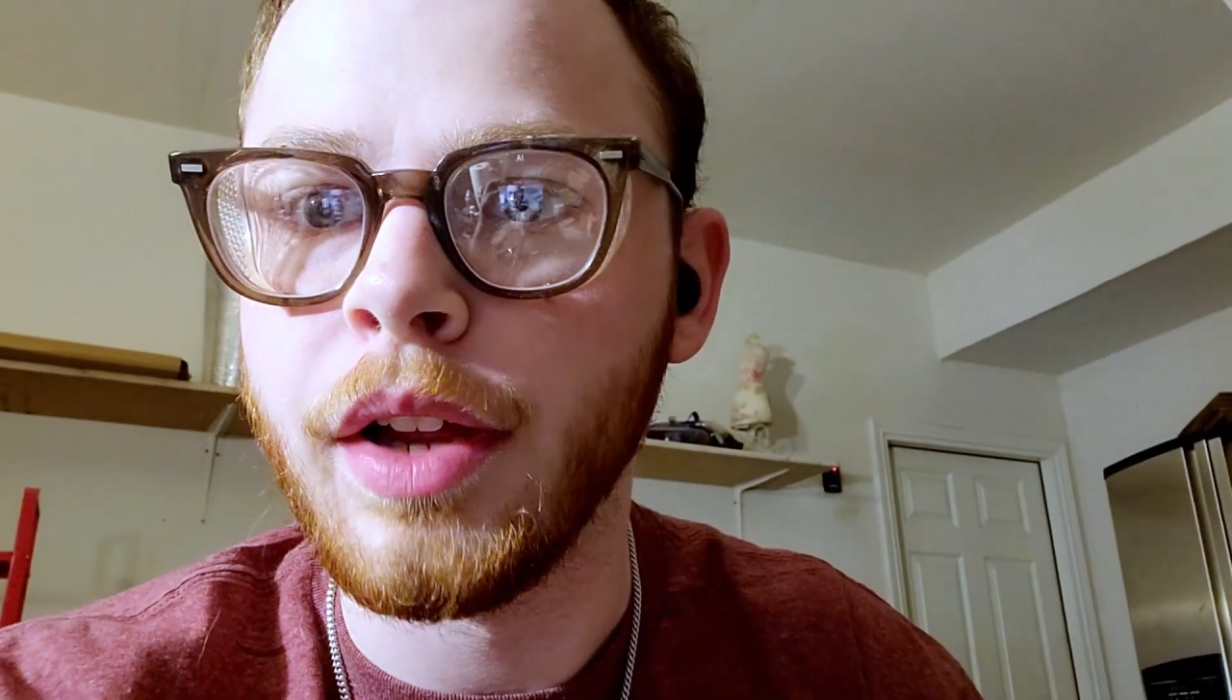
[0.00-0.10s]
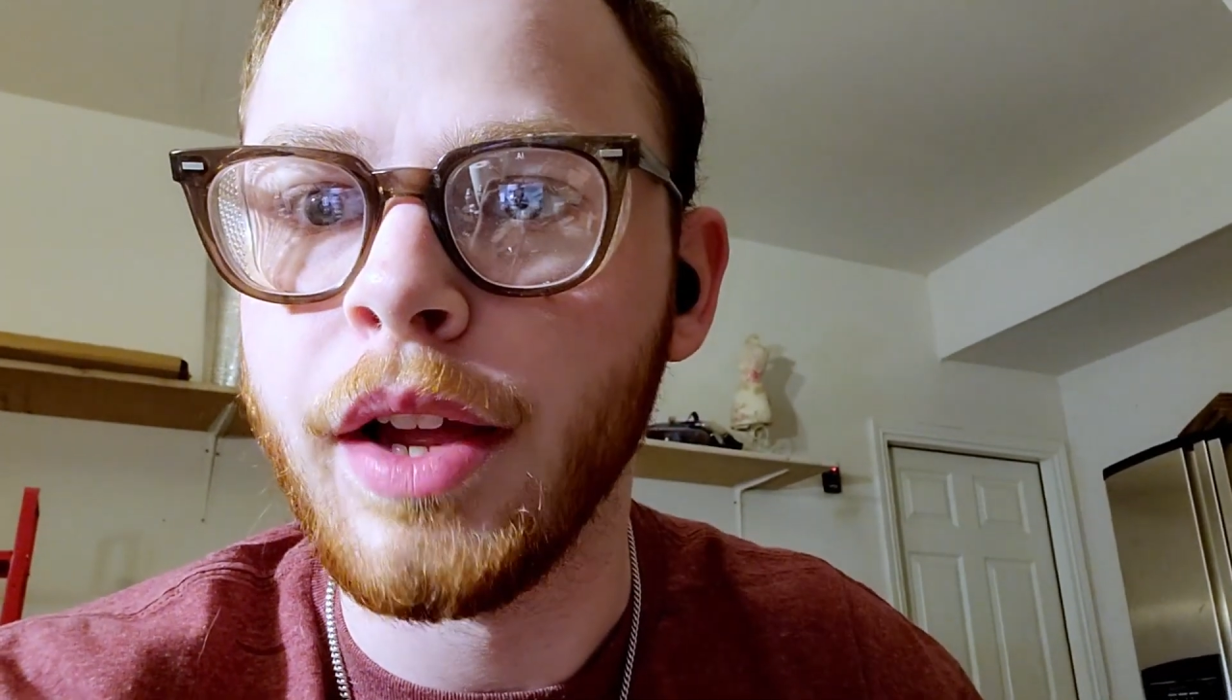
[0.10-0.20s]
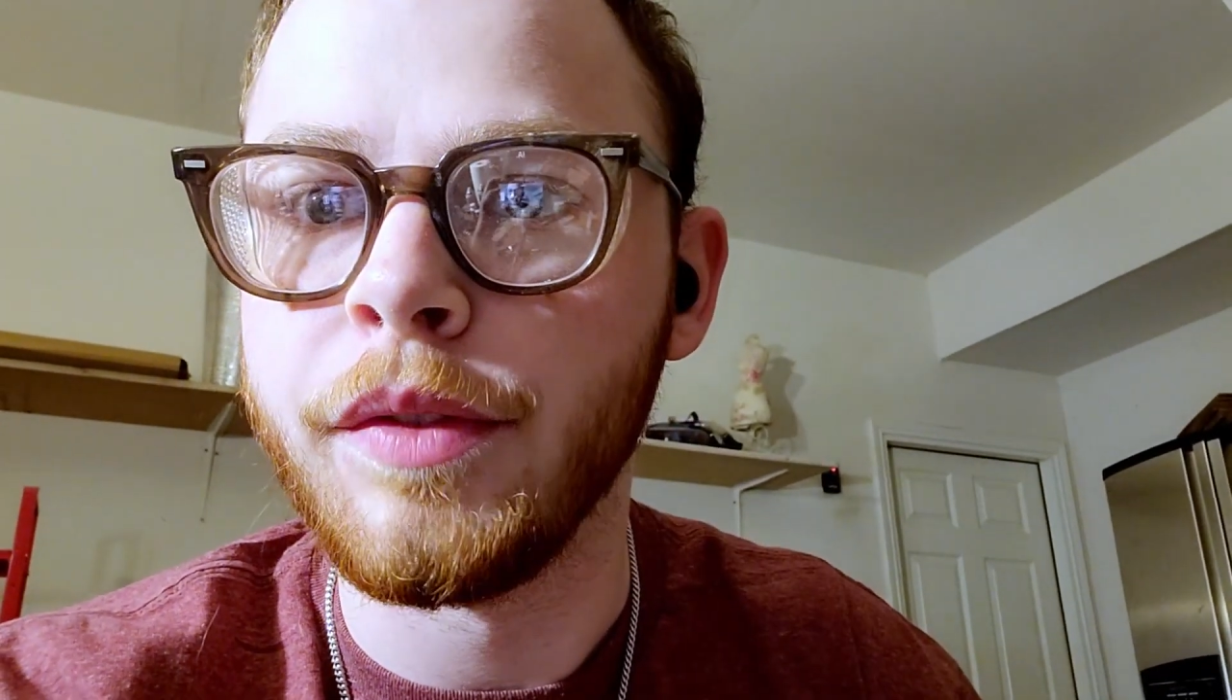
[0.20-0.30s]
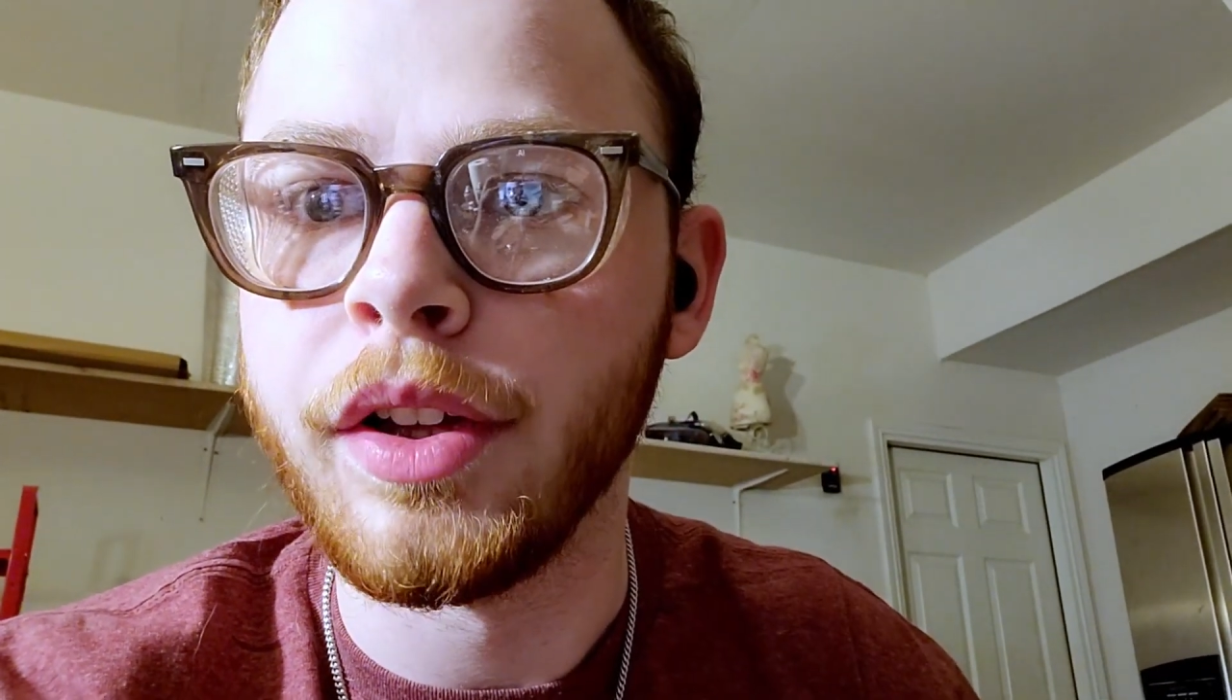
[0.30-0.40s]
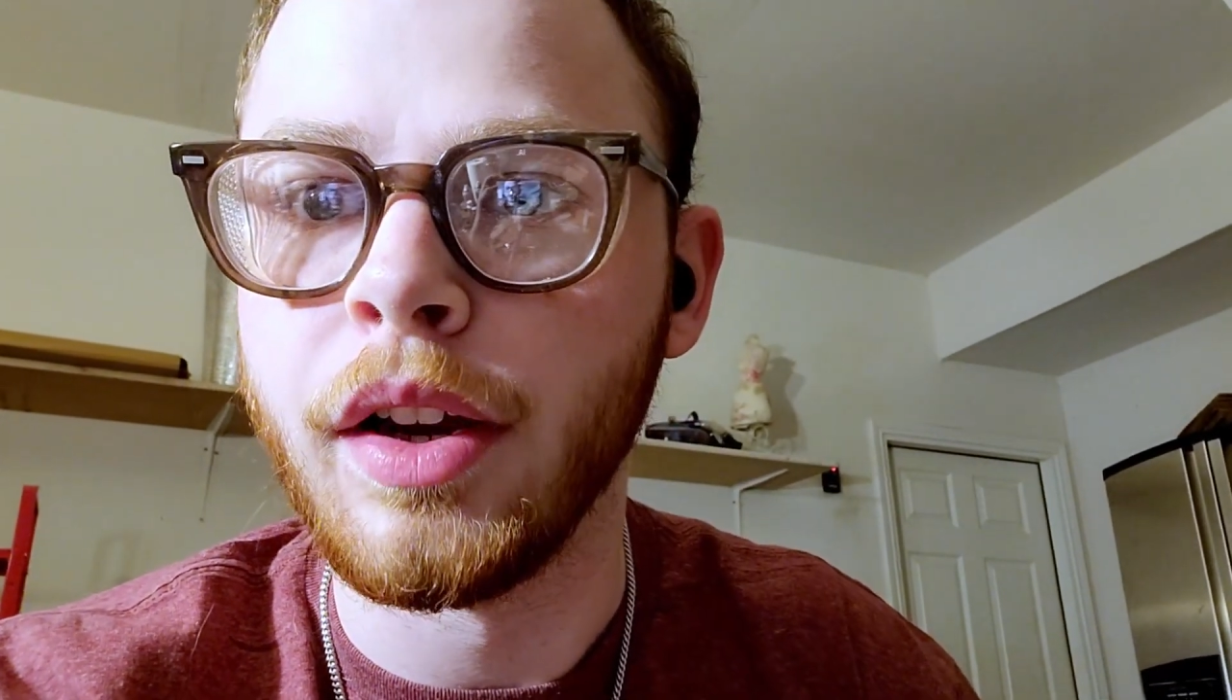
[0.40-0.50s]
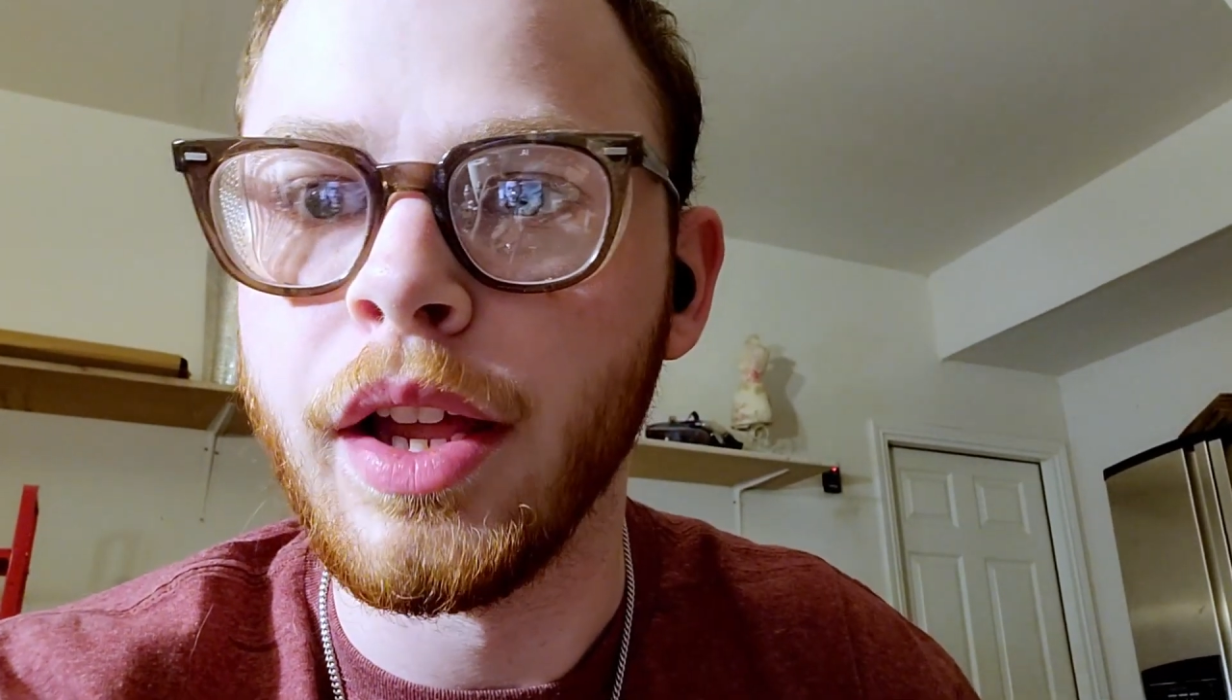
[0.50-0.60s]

have any on